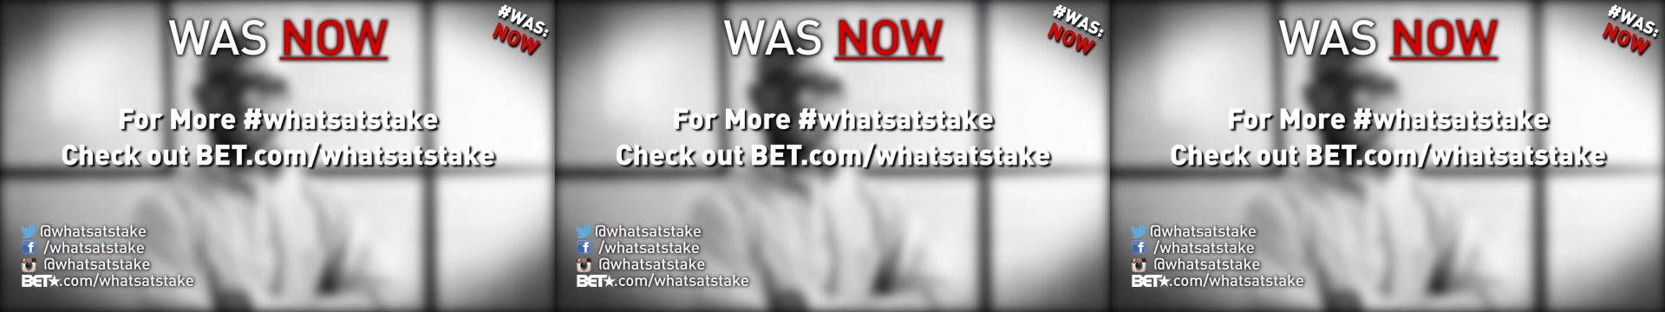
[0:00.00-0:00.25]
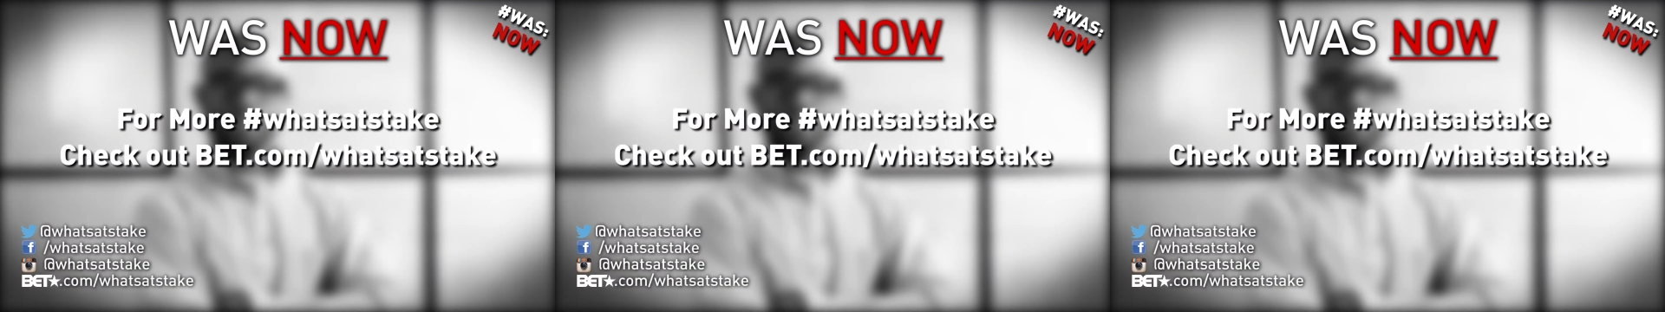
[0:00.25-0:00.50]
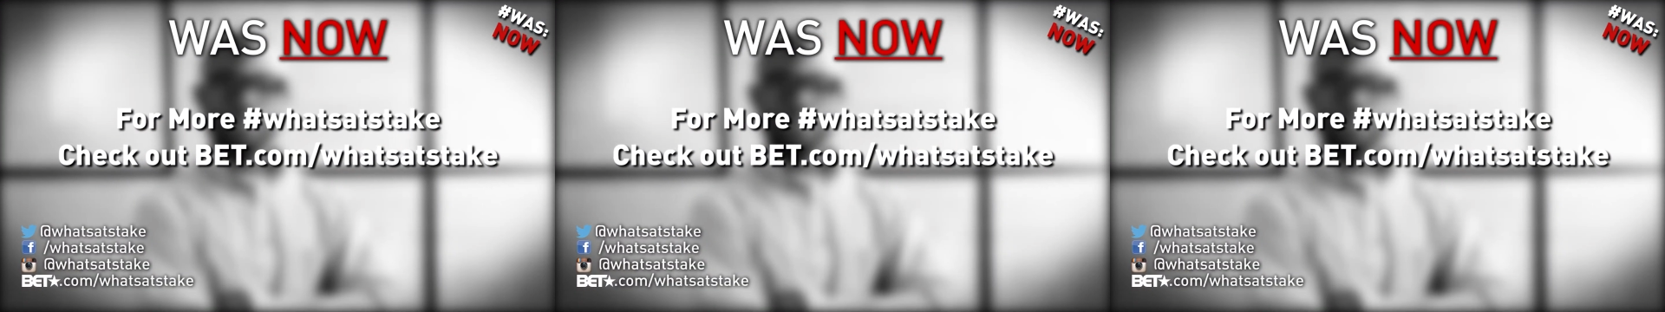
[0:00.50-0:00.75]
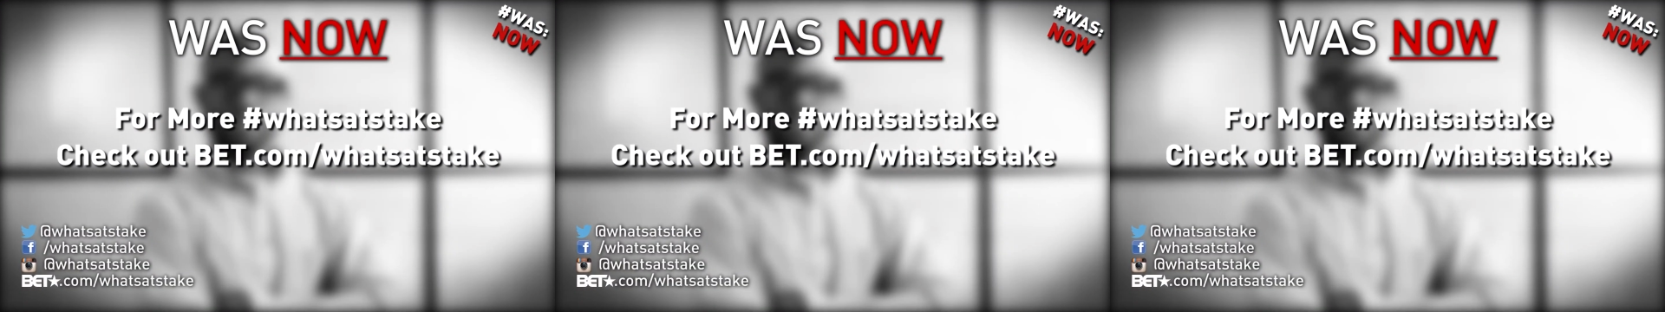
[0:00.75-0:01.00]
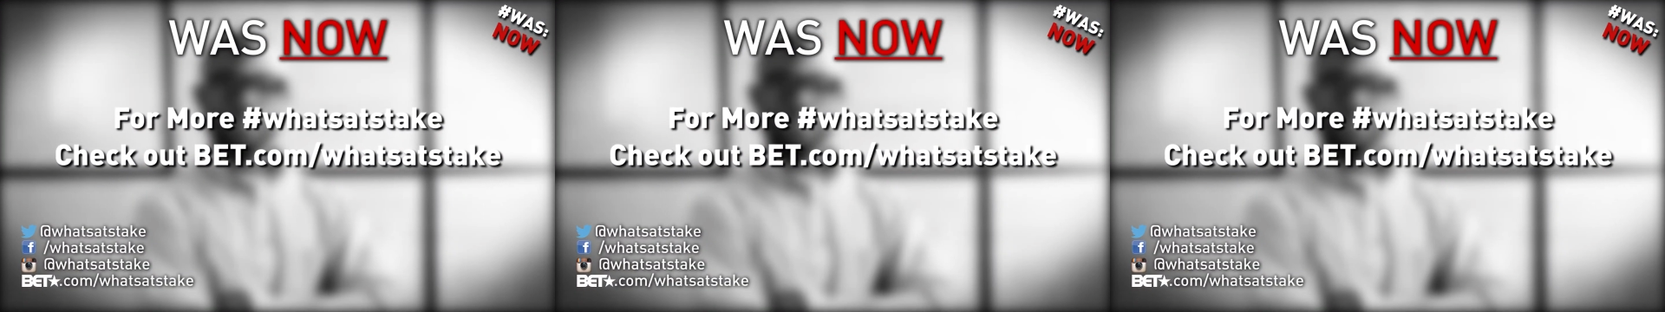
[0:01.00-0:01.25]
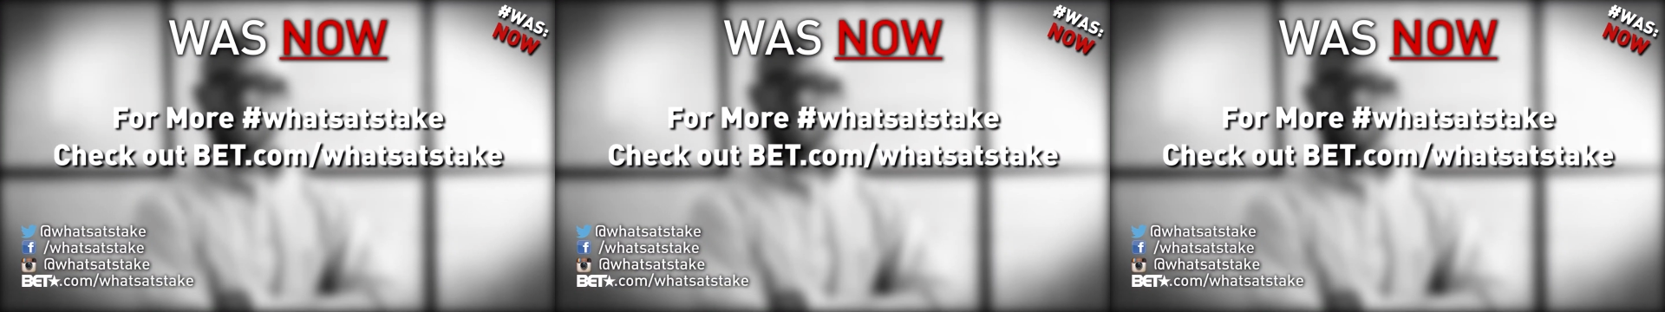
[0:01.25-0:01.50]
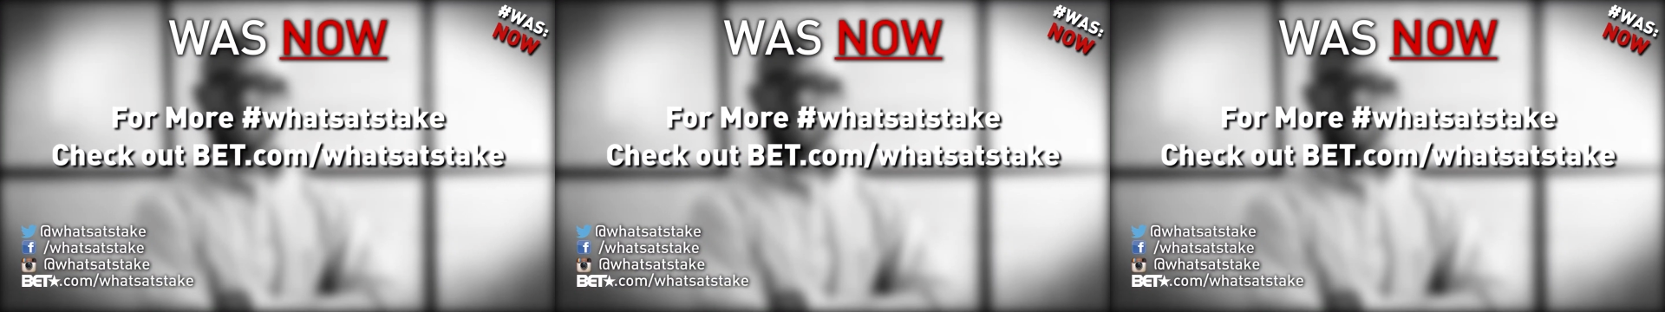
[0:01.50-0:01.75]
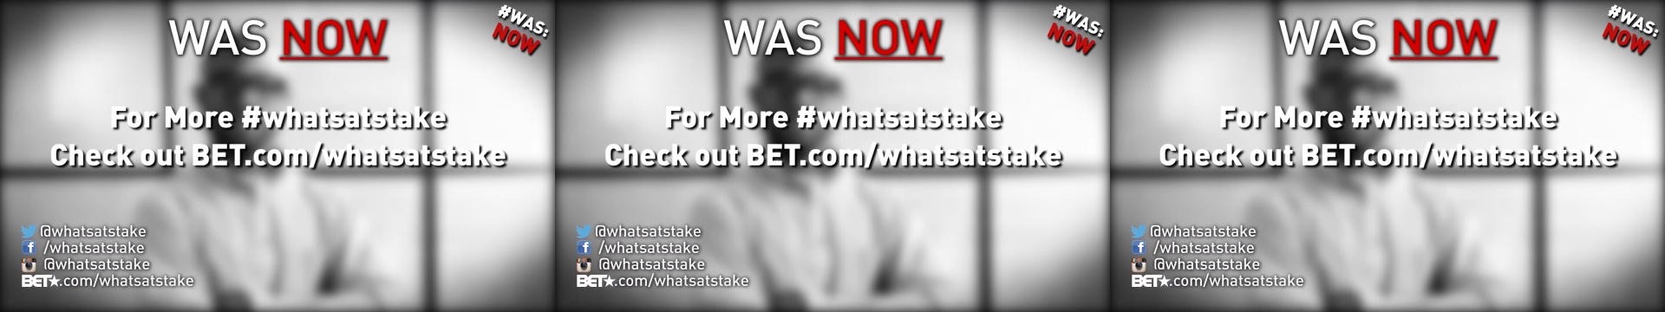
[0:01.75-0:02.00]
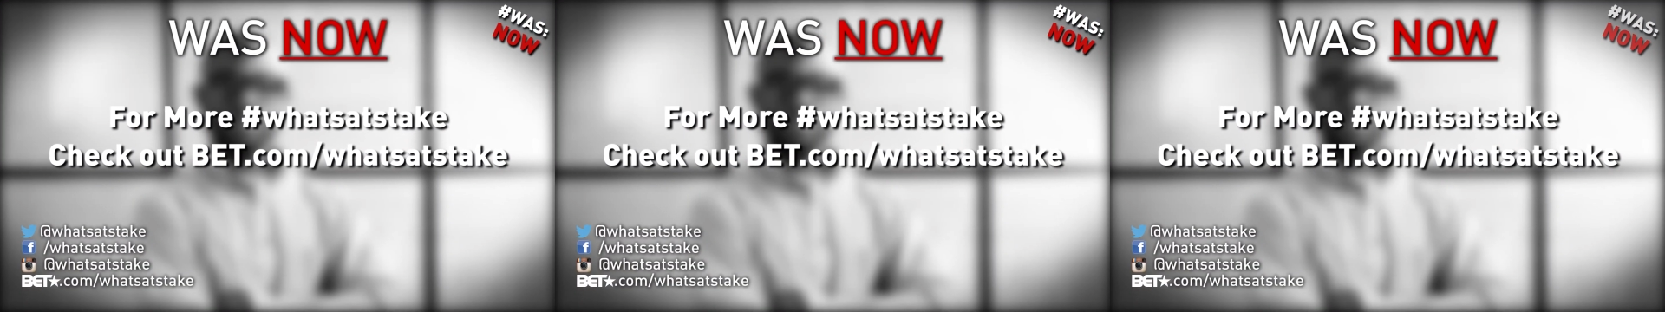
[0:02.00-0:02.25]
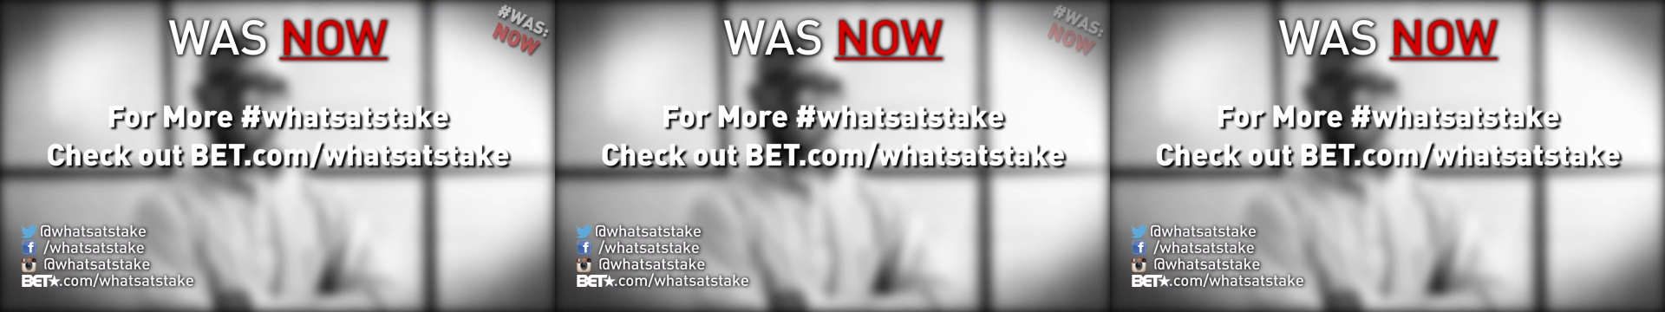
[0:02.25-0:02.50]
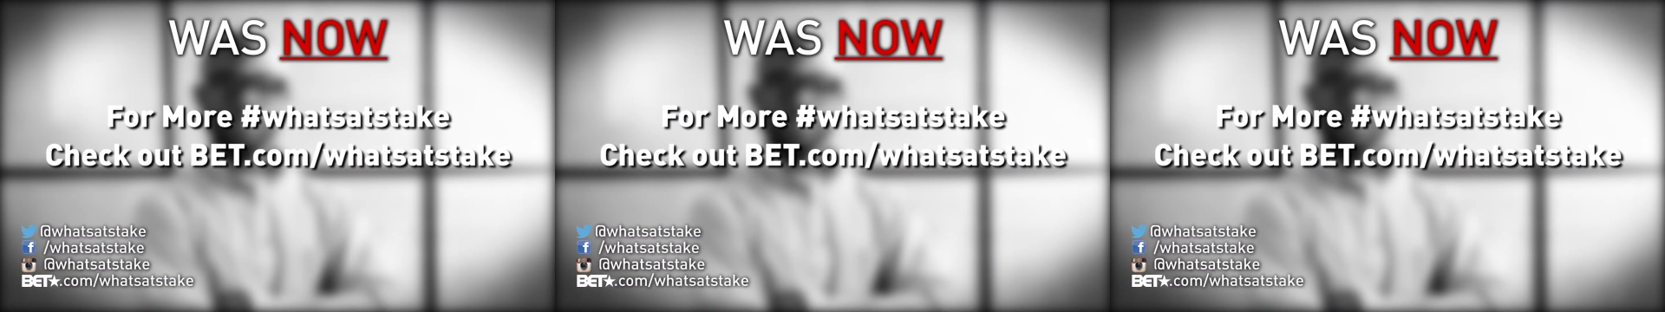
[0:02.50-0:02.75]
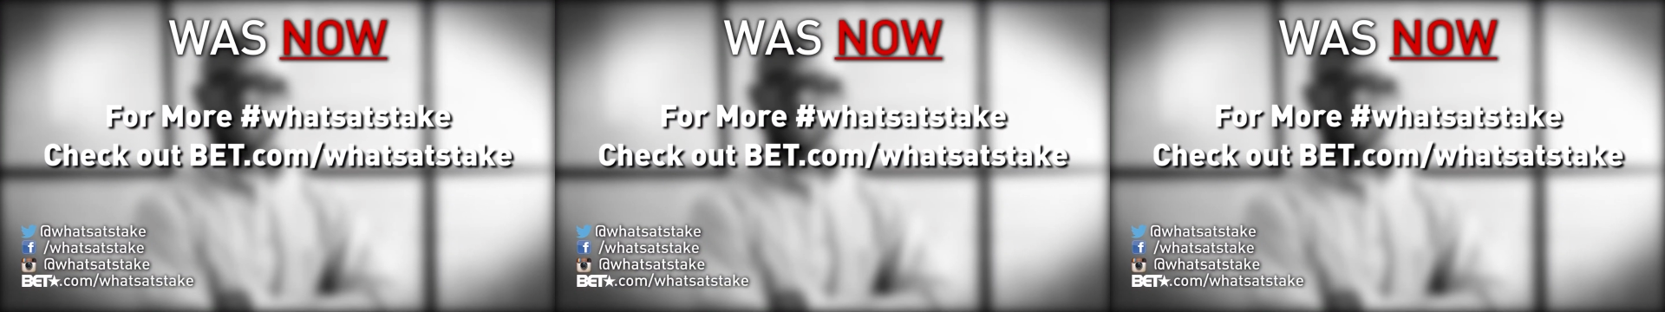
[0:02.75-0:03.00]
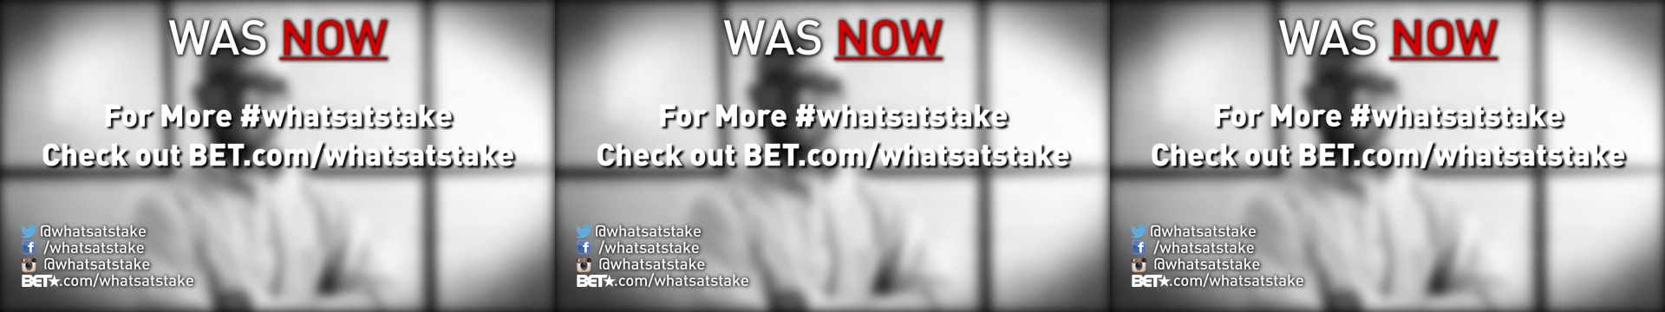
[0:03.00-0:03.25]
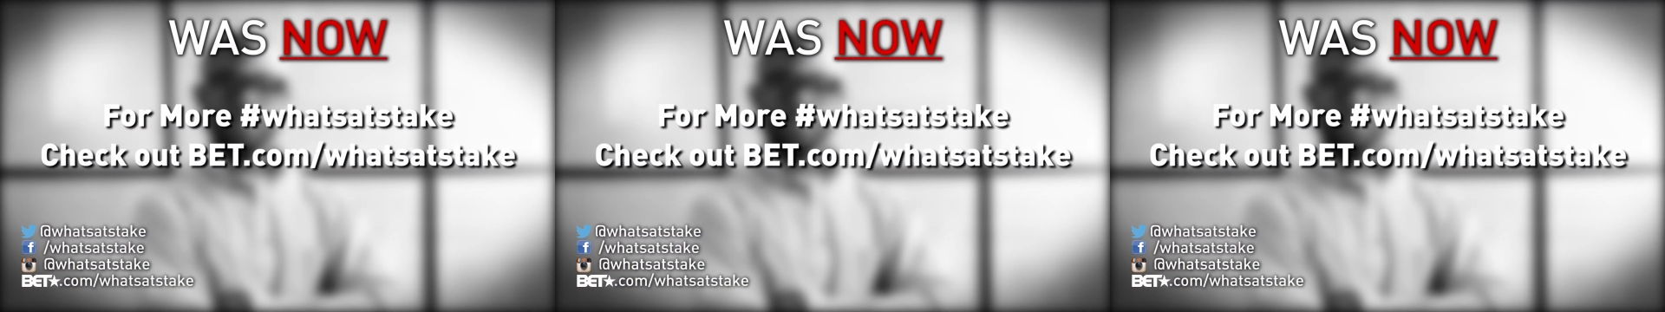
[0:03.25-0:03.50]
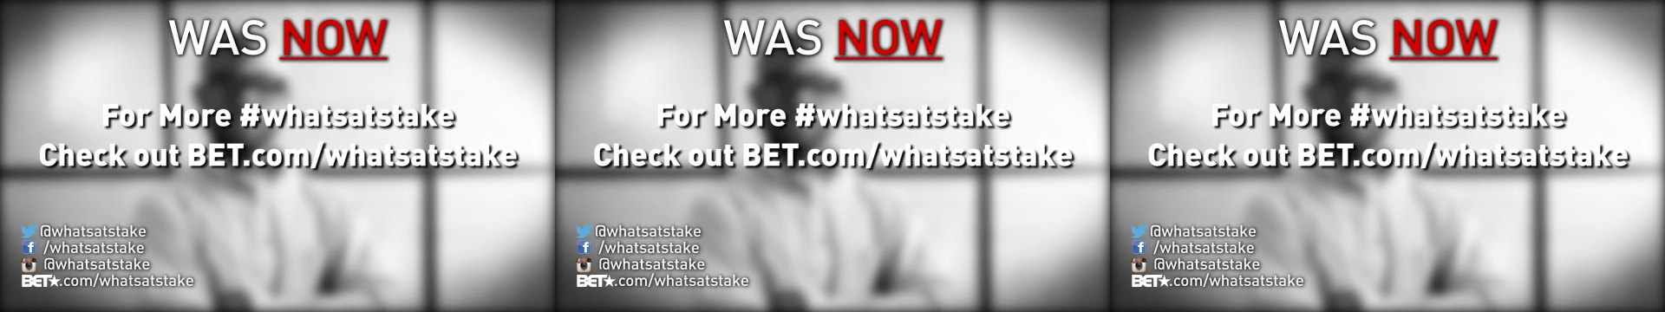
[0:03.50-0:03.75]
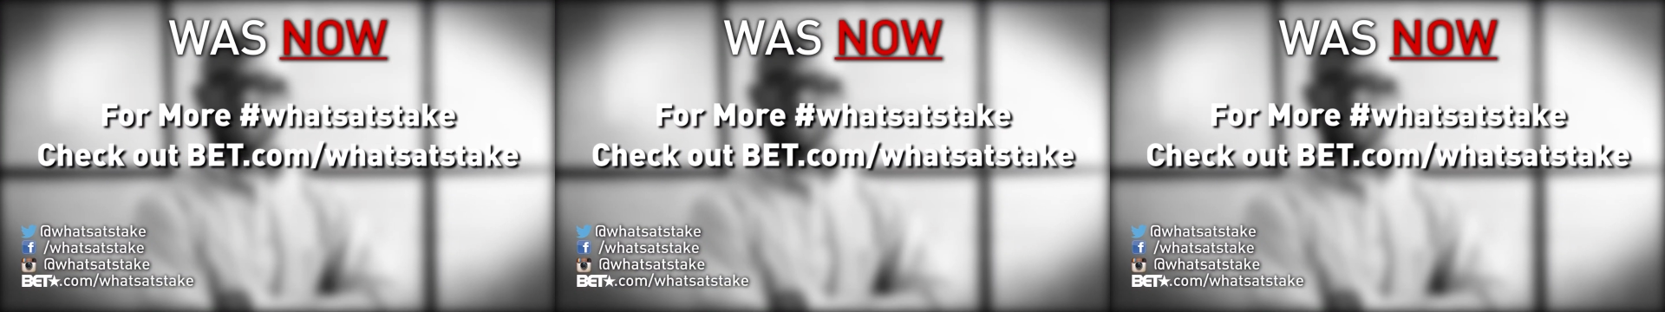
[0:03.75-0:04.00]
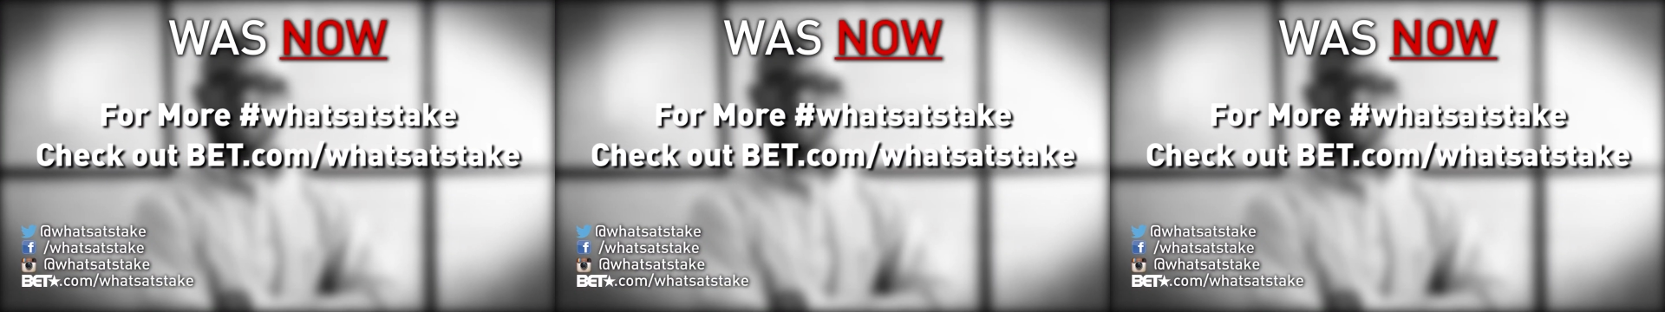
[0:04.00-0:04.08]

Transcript: No face is visible, so there are no lips to read.